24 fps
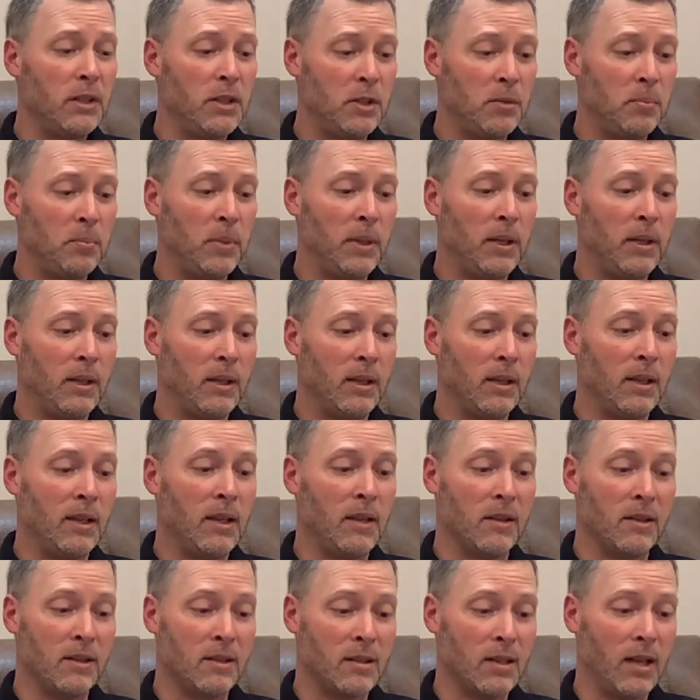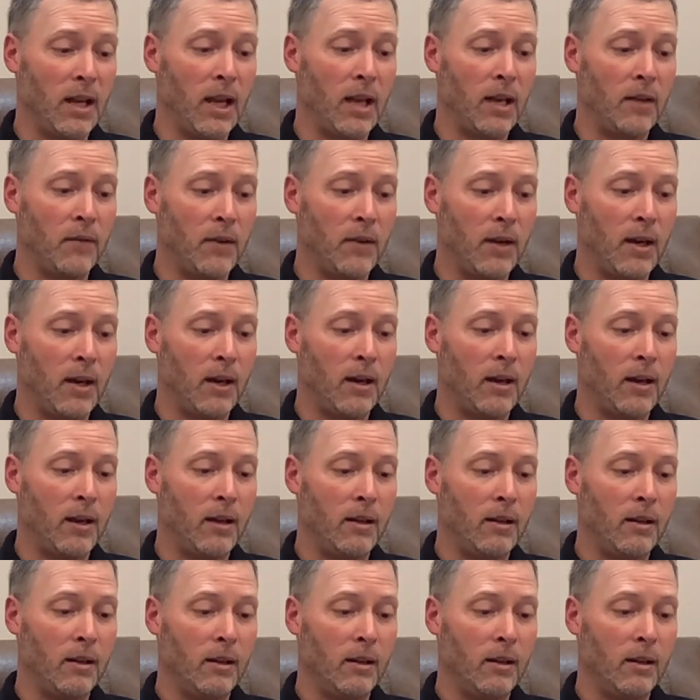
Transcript: speaking, in the sight of God